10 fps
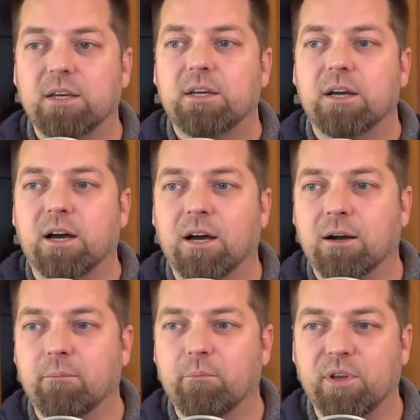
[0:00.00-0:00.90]

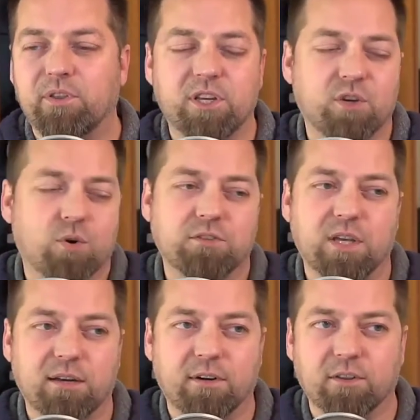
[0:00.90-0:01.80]
But then you also
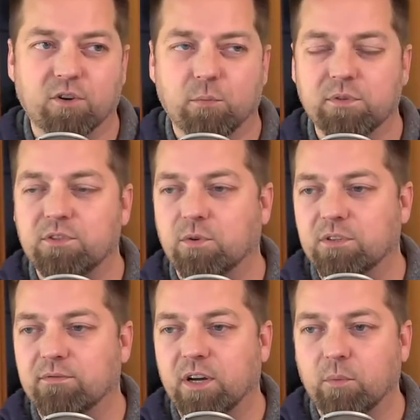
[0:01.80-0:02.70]
have other open
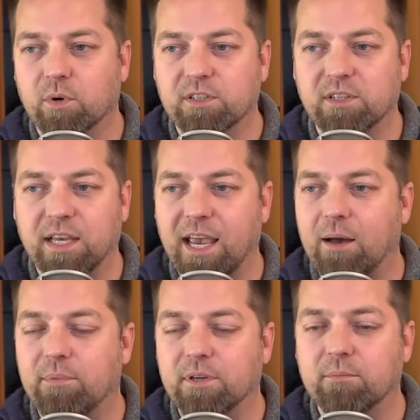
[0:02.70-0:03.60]
source frameworks like
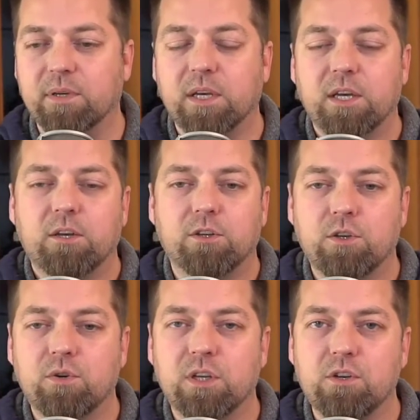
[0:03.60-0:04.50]
Appium.
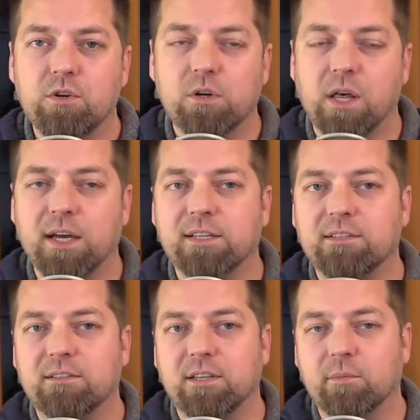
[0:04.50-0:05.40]
You can
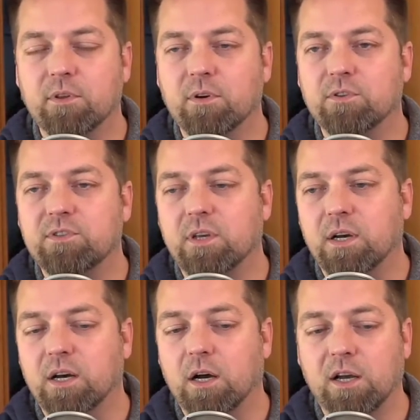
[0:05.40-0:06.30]
utilize some of those
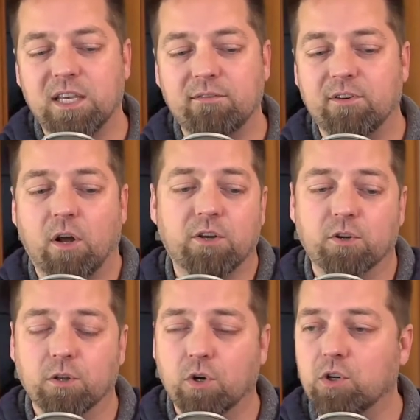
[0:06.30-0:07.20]
even on
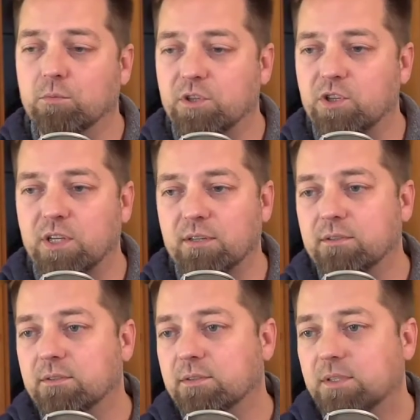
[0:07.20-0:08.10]
your local
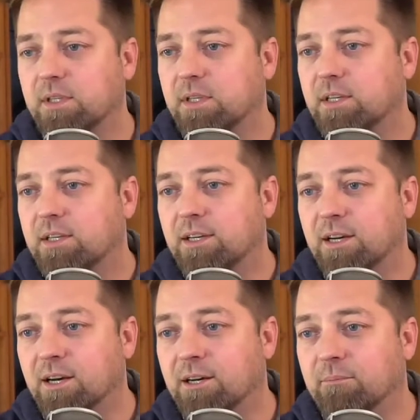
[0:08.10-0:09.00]
machine.
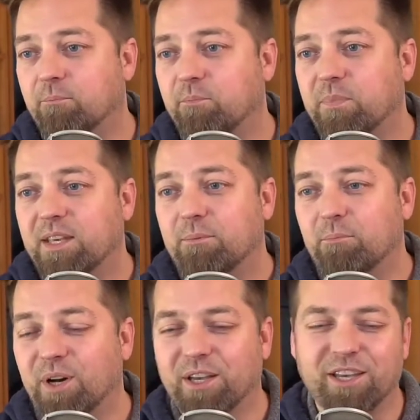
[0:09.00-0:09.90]

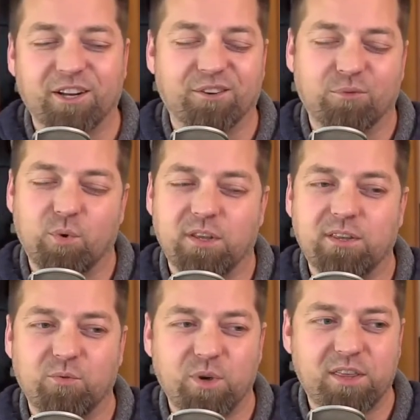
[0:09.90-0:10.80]
But
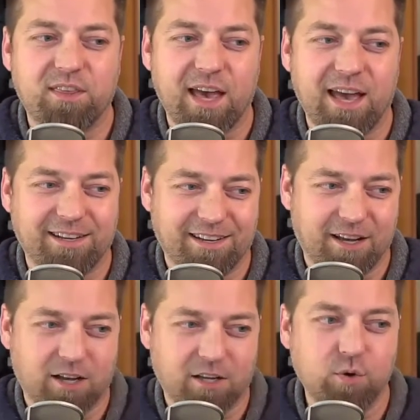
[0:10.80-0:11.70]
with
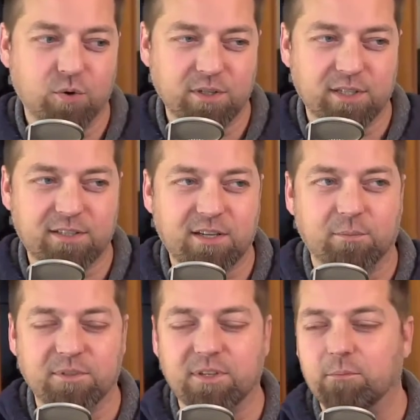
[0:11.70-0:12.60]
that coolness
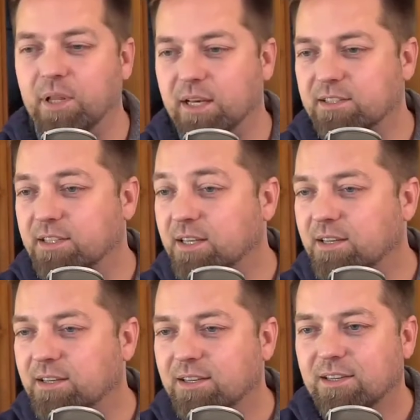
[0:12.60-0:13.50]
comes complexity.
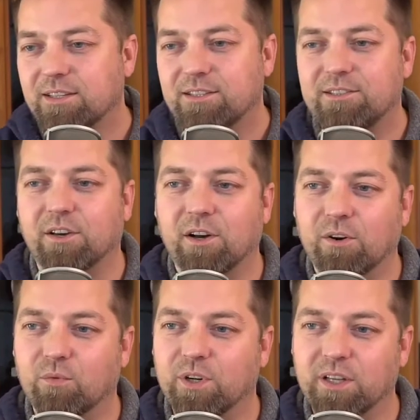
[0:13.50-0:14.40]
So
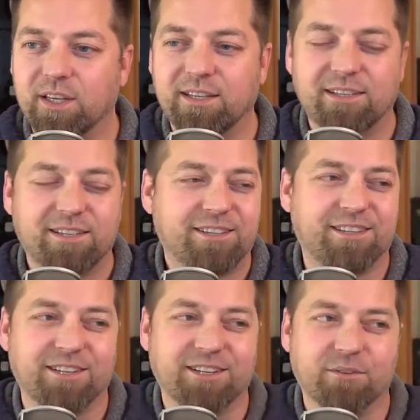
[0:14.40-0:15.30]
really,
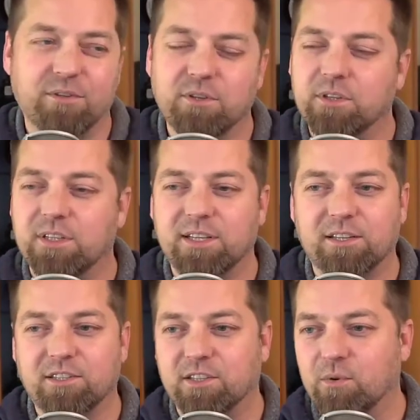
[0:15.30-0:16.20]
unit
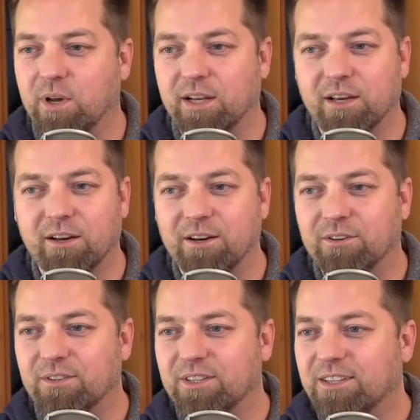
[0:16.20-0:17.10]
tests are the way to
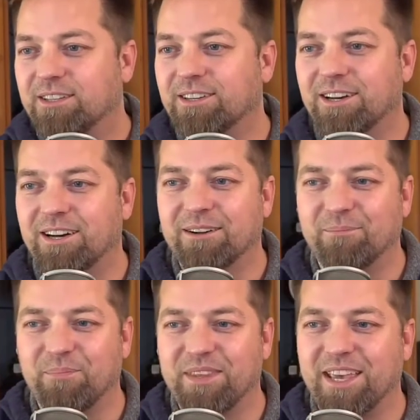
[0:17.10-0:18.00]
go.
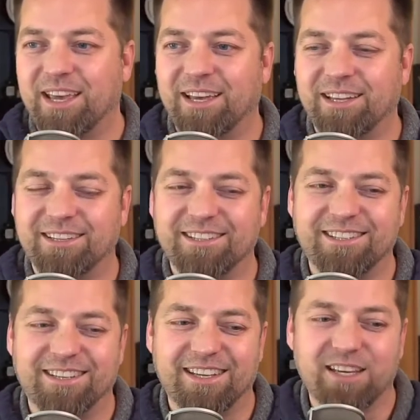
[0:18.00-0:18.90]
And
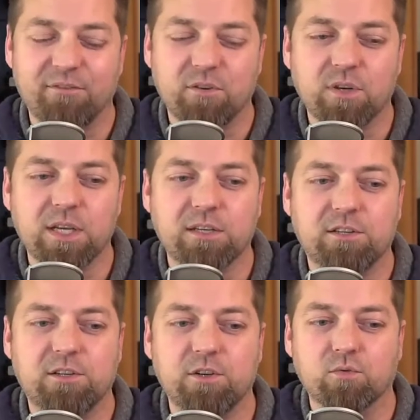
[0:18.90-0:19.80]
if you need
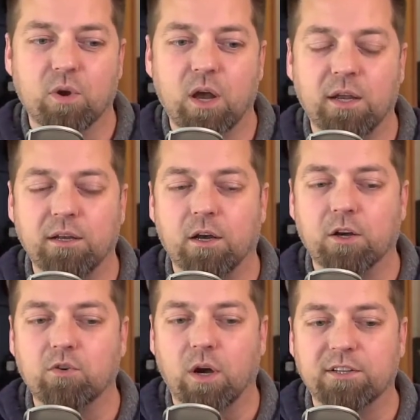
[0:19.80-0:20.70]
to run
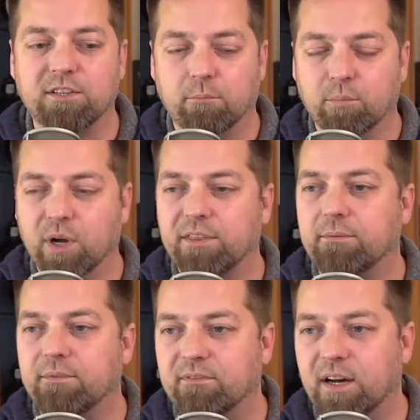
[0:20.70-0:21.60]
across a breadth
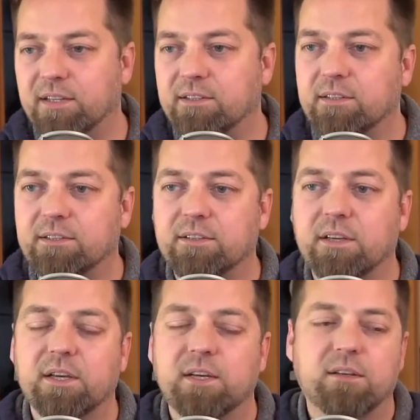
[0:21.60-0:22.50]
of devices,
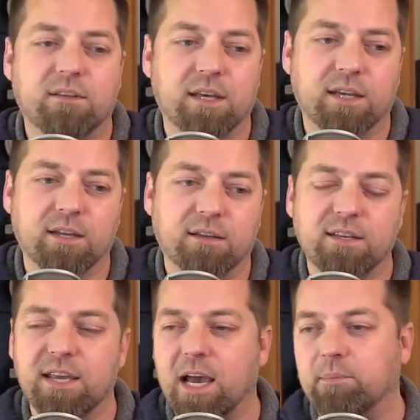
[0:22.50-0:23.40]
then
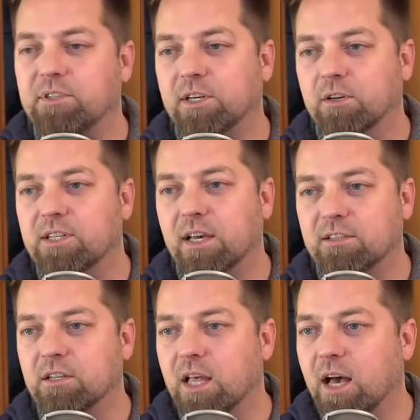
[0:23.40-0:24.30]
the App Center
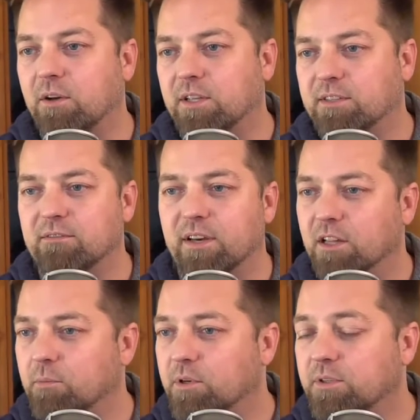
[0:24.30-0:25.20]
Test Cloud is
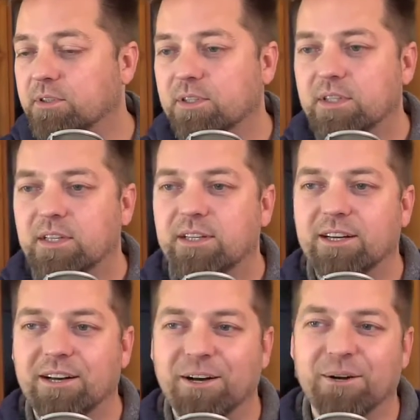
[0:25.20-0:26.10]
available
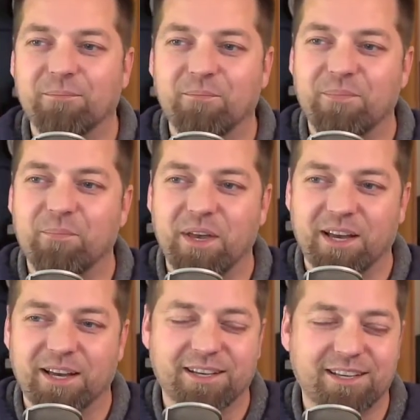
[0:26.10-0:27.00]

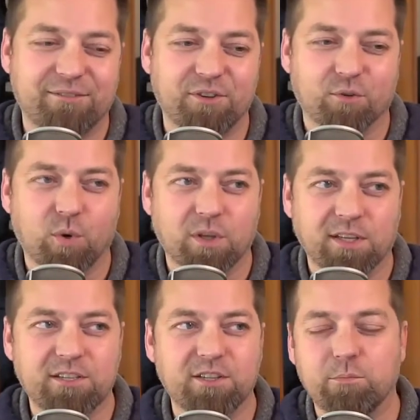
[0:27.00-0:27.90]
if you're
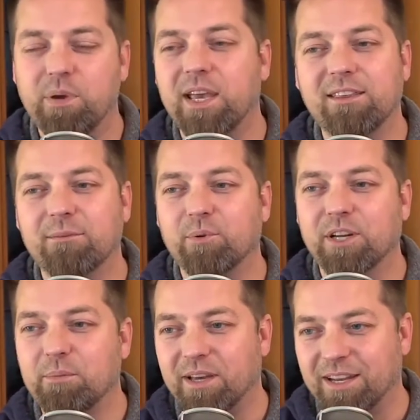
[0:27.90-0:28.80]
willing to pay the
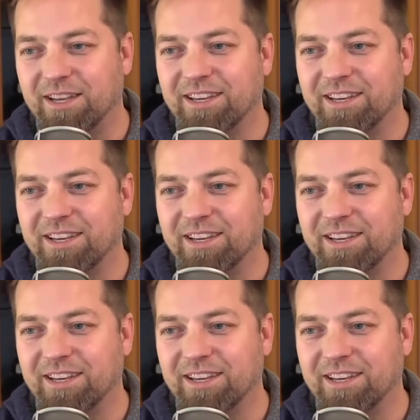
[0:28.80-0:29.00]
pretty penny.